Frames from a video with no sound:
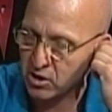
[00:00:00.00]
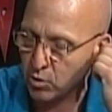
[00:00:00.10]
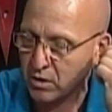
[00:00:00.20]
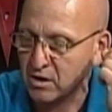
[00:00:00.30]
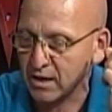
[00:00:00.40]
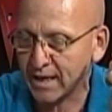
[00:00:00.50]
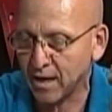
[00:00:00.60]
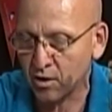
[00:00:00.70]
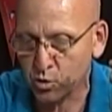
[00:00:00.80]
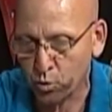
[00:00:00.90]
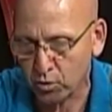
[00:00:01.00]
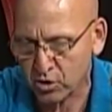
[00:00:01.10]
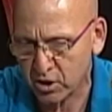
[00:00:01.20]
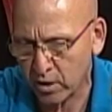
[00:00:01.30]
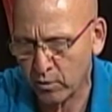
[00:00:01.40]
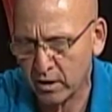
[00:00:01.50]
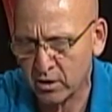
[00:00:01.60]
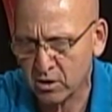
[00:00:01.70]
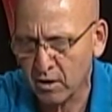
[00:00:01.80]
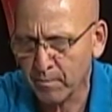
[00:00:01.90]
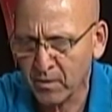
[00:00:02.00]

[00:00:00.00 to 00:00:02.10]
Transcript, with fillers: You went to the College World Series,